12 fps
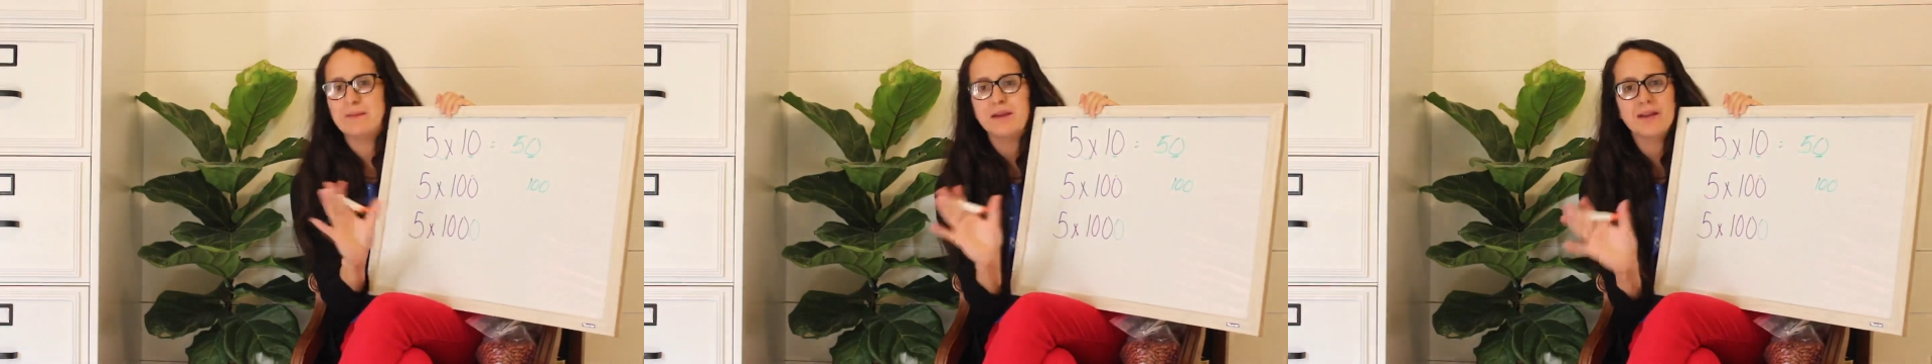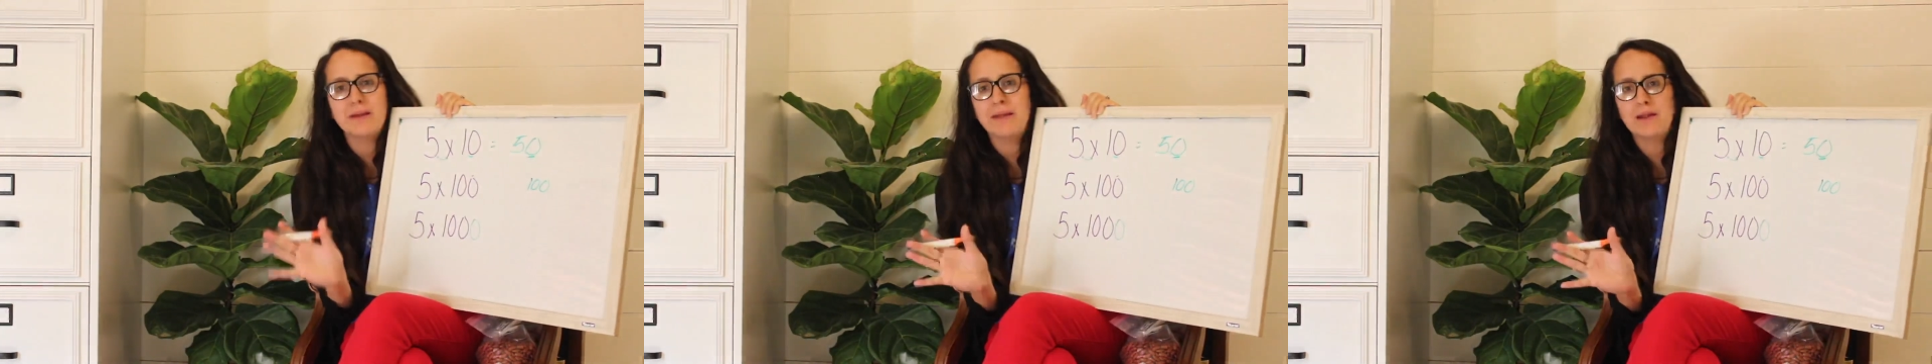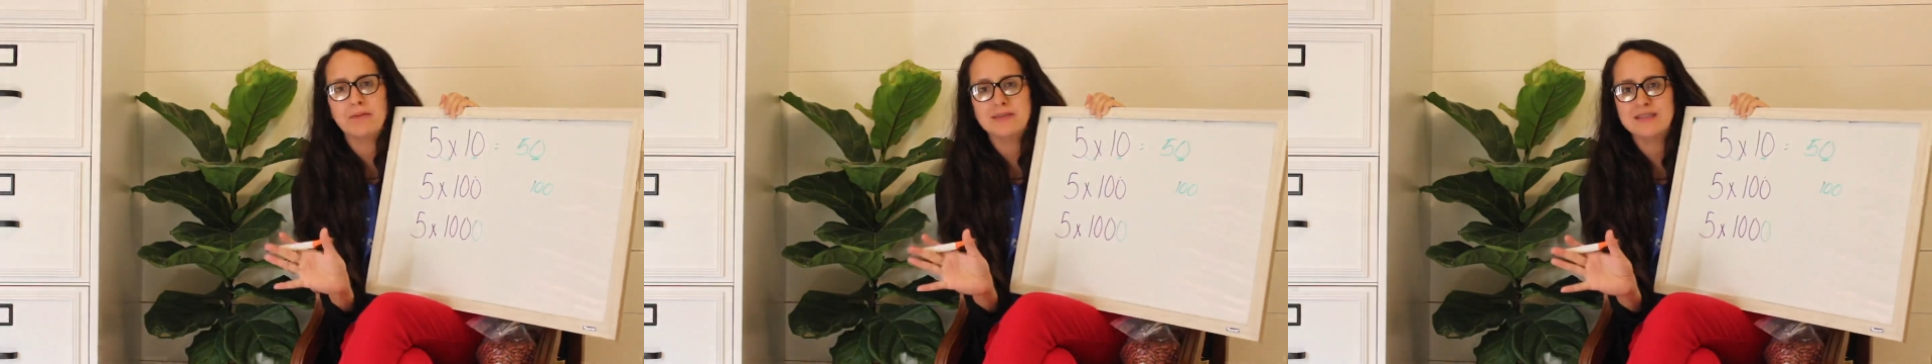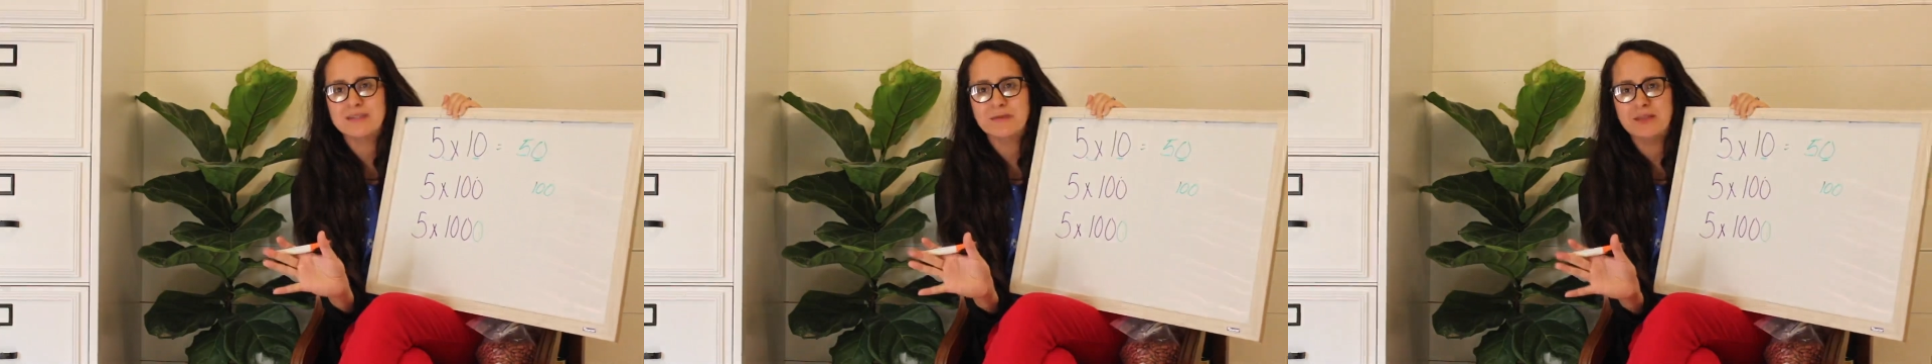but nobody
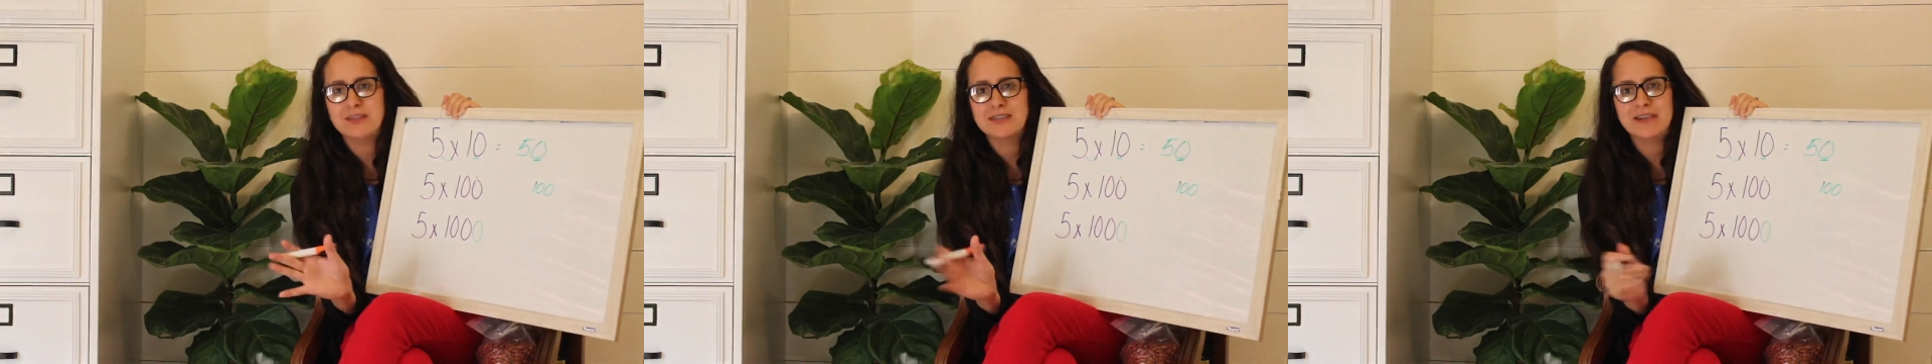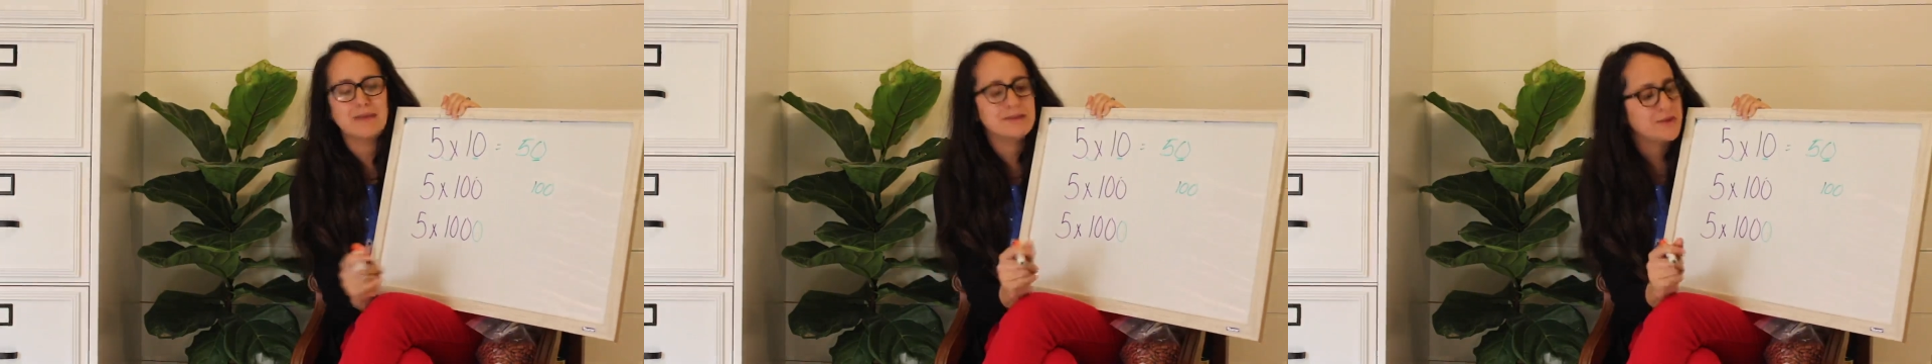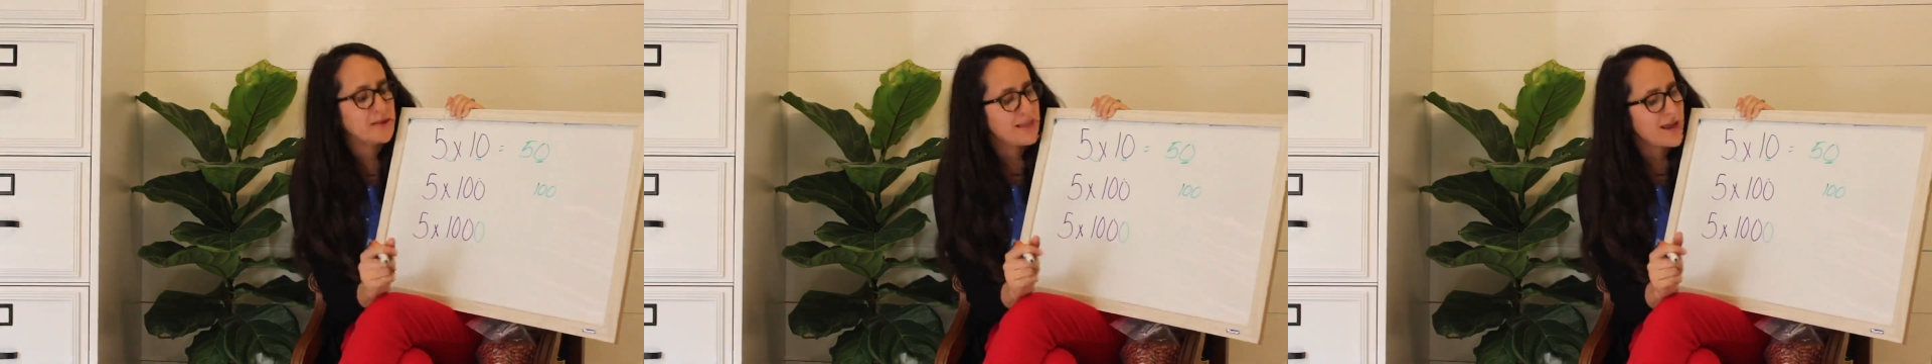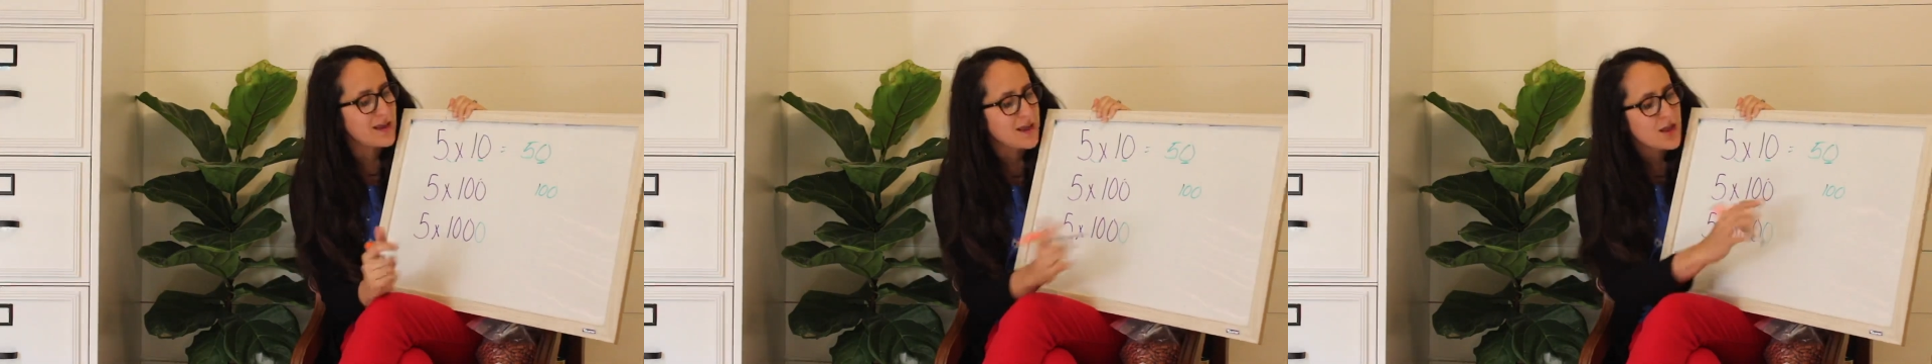wants to spend their time doing
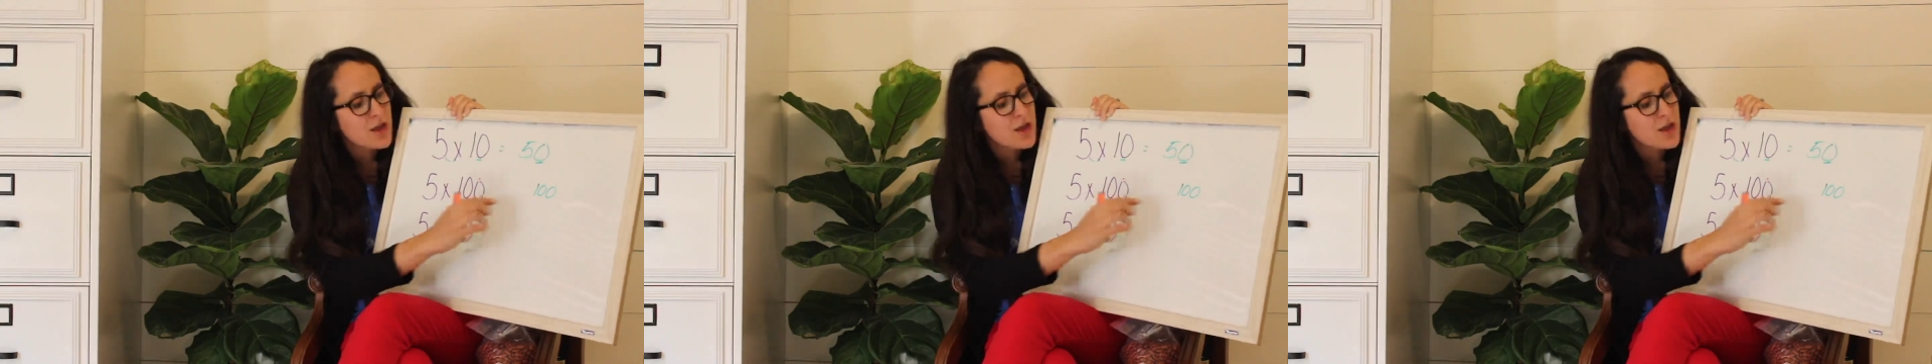that.